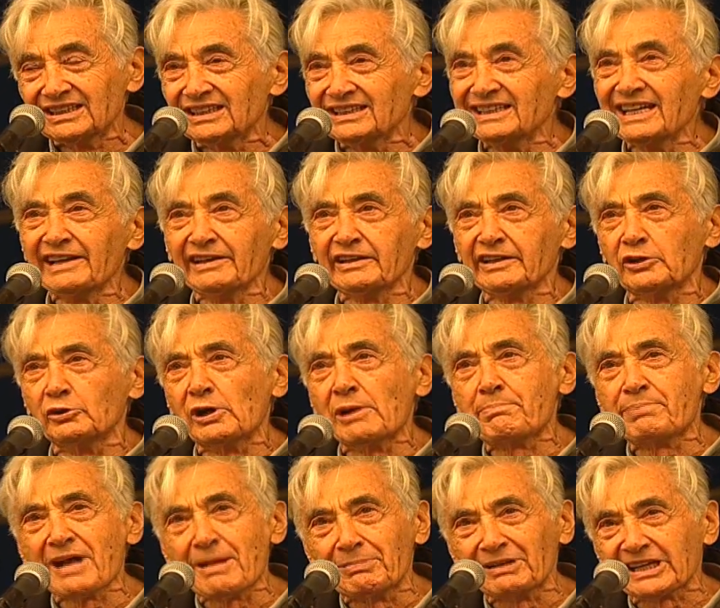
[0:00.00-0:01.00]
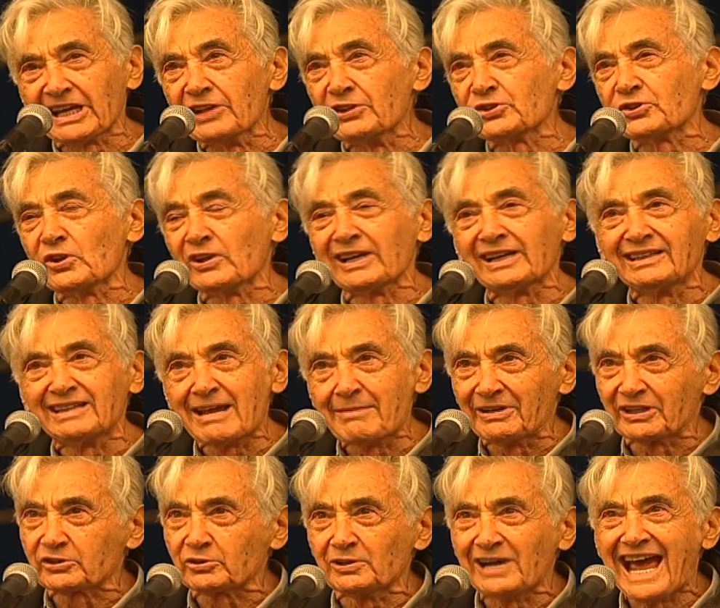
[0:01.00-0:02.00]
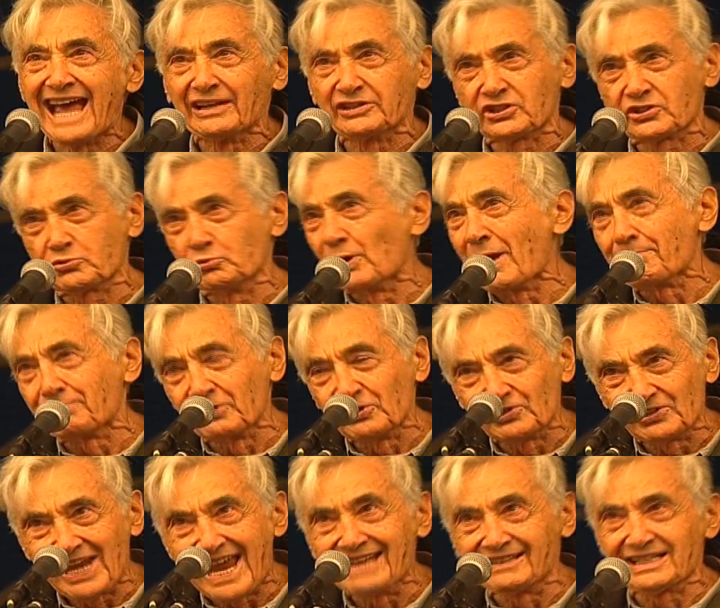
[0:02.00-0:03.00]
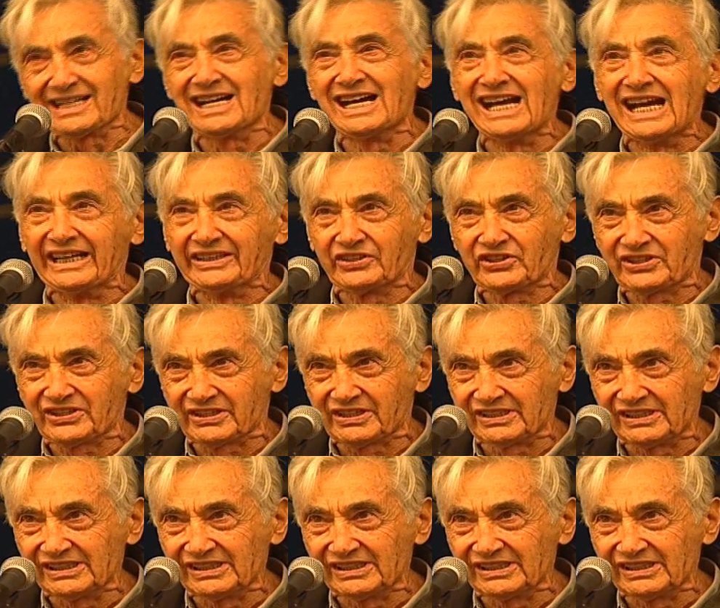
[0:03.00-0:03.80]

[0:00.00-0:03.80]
Neither the Republicans nor the Democrats represent us.